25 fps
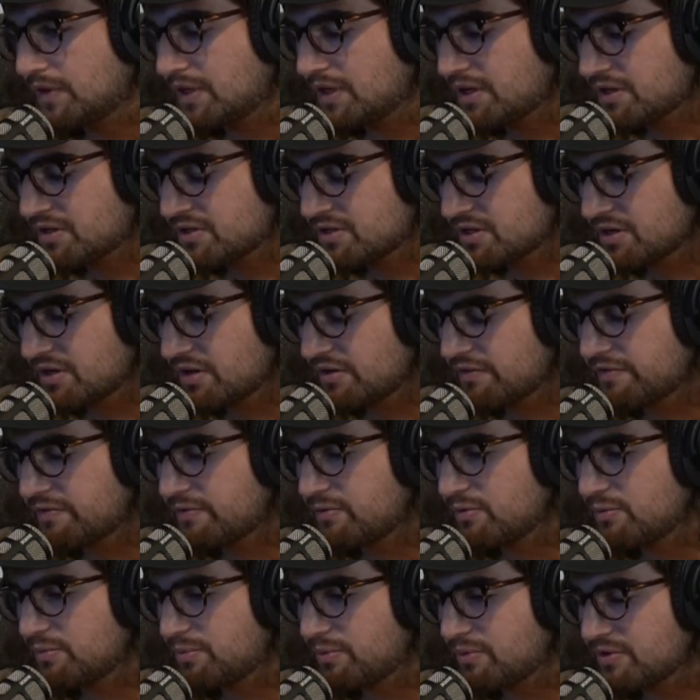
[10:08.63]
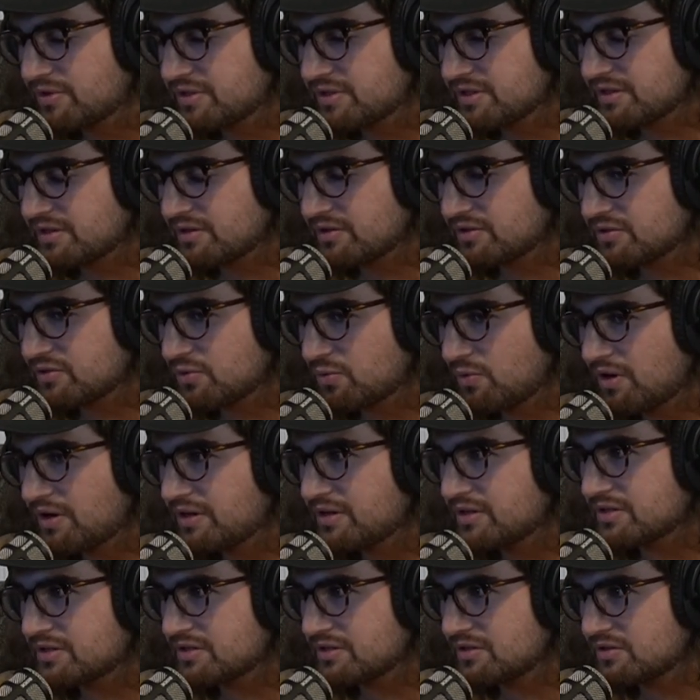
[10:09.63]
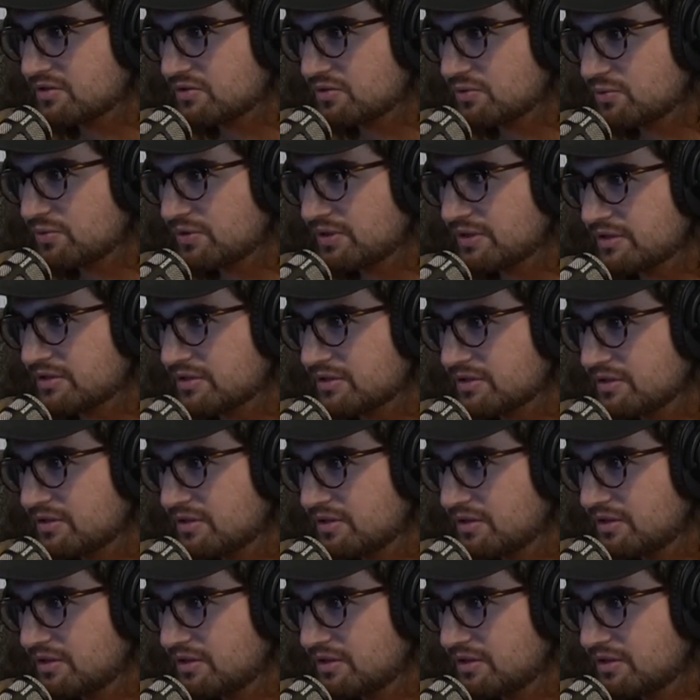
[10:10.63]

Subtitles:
Yeah, because I got food poisoning there twice in 2 weeks.